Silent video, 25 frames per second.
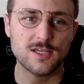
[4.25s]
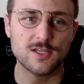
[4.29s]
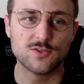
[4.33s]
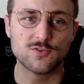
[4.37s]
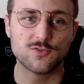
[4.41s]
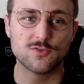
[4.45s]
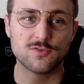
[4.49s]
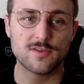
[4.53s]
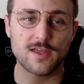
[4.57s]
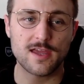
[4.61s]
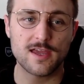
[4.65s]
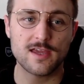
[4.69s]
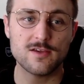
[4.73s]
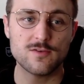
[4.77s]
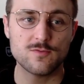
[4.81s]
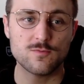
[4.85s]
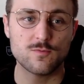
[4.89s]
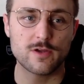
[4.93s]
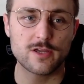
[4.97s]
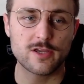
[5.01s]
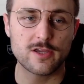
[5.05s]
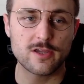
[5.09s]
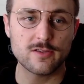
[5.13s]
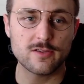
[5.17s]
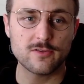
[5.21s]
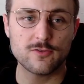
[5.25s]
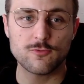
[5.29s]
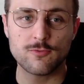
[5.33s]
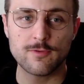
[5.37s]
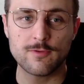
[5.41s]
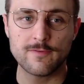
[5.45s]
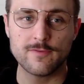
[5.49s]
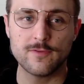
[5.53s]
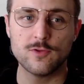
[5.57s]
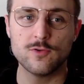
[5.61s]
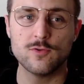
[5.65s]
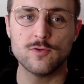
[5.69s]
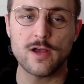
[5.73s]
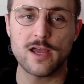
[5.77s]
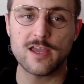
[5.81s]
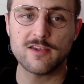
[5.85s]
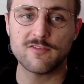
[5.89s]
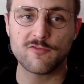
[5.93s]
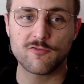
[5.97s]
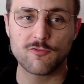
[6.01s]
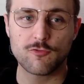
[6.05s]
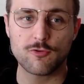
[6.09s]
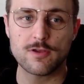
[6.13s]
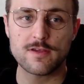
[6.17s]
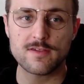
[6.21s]
Today we're going to review a
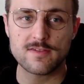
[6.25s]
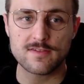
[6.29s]
free